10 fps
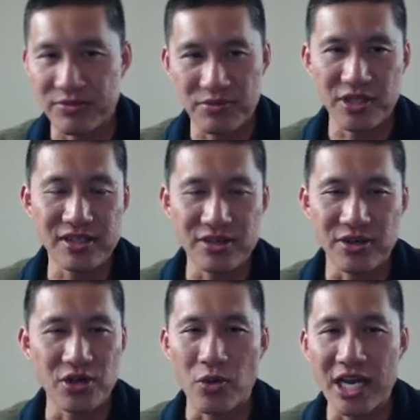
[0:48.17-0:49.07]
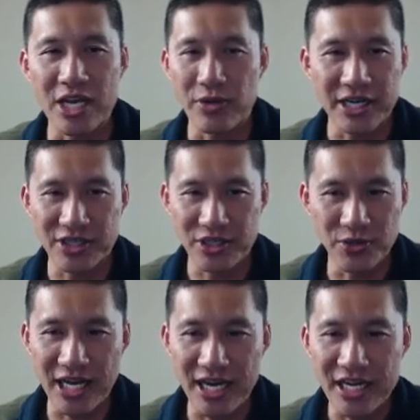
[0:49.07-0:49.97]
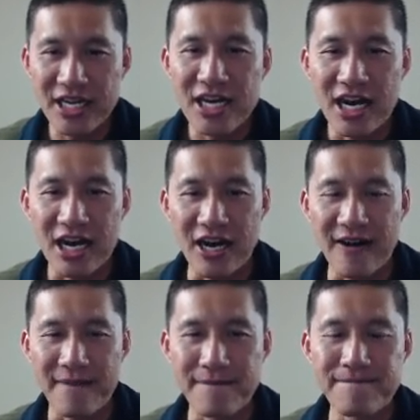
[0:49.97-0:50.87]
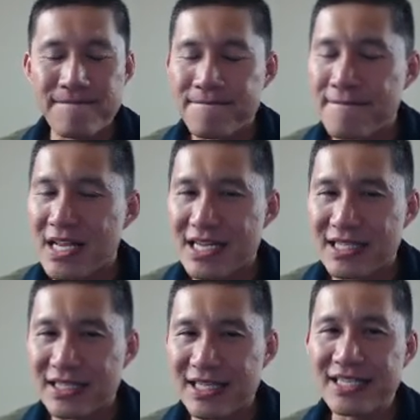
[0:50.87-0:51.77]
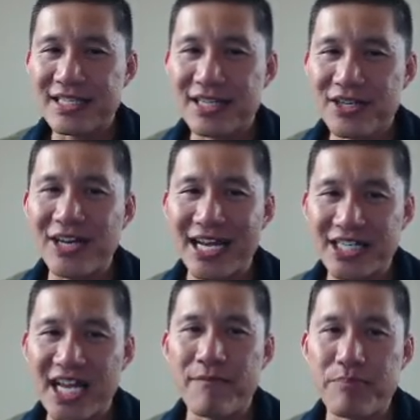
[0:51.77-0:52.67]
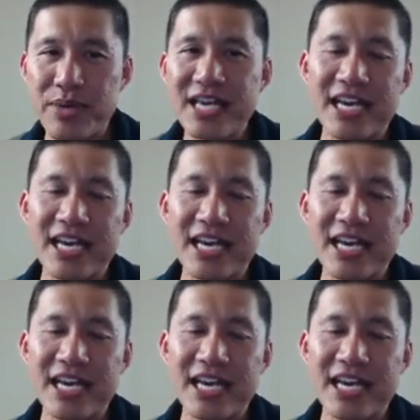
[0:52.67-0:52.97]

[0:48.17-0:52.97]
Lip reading: really don't know why he would actually do that. This could actually have big